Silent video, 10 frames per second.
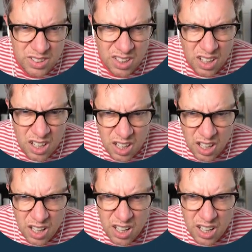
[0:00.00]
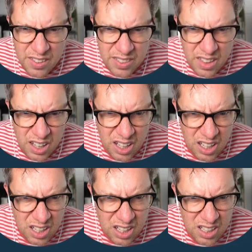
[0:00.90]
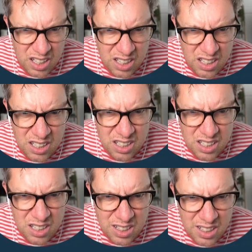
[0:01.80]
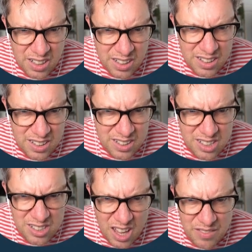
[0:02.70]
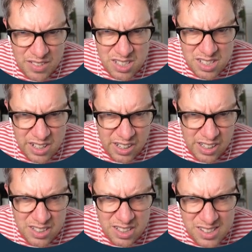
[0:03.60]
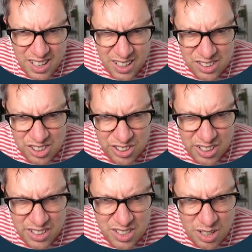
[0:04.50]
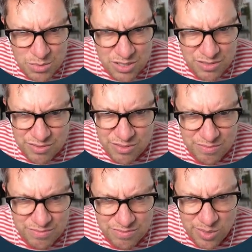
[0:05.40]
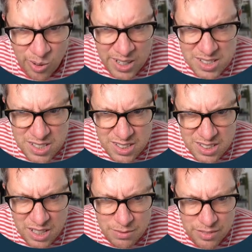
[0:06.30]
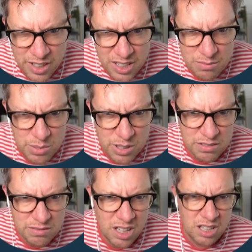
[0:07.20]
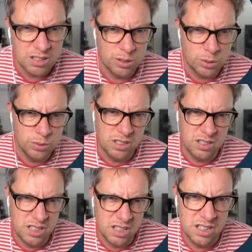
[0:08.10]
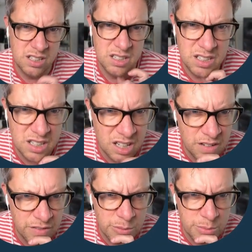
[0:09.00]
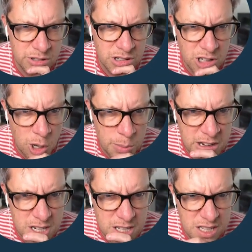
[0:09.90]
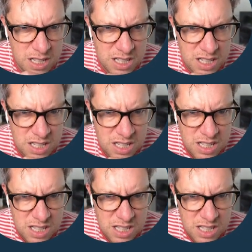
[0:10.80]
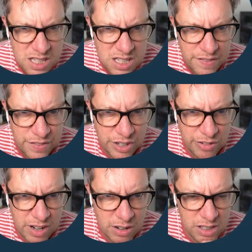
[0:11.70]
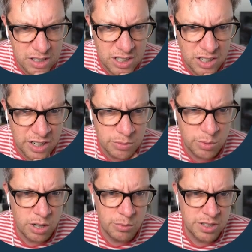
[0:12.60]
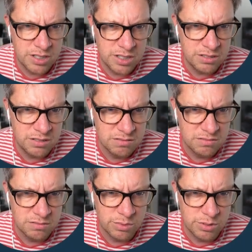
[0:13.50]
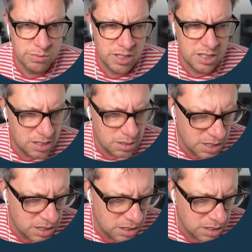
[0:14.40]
And then it's just ever so slightly syntax sugar in terms of writing the same thing, but yeah, cool that it can from a comment figure out kind of what I wanted to do or what needed to be done.